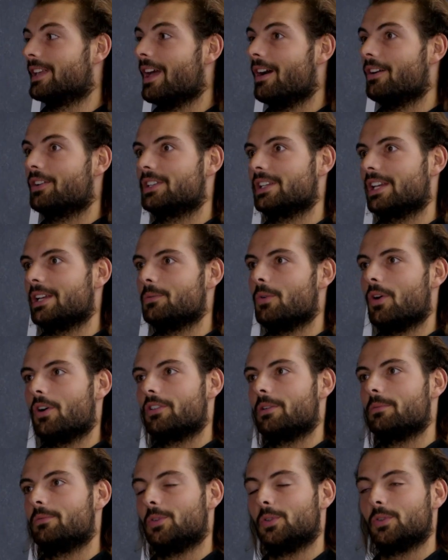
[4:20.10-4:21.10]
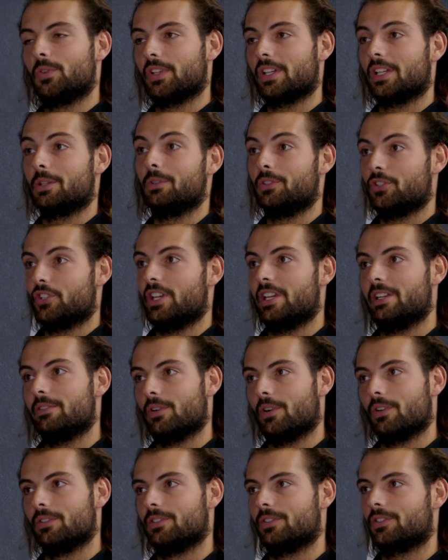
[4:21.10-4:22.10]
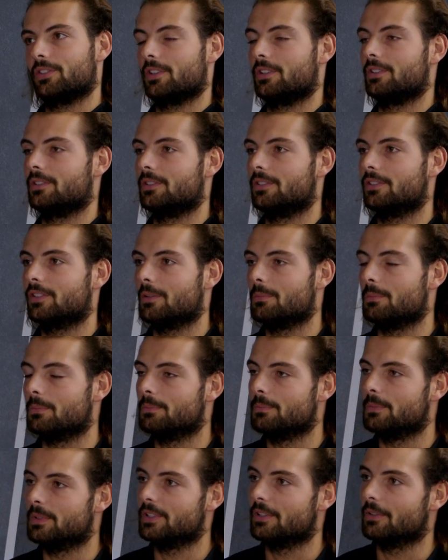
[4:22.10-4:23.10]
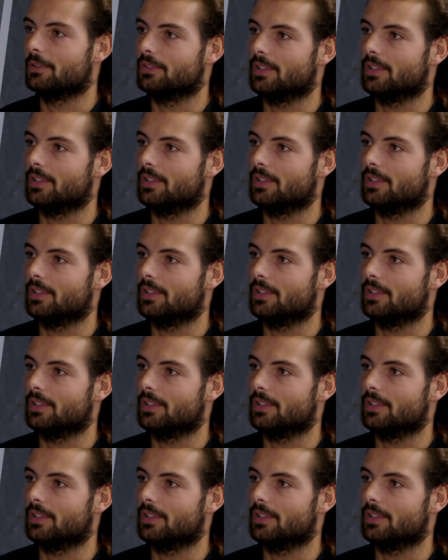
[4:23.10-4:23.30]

calculate what grip force they're going to achieve on certain certain material I mean,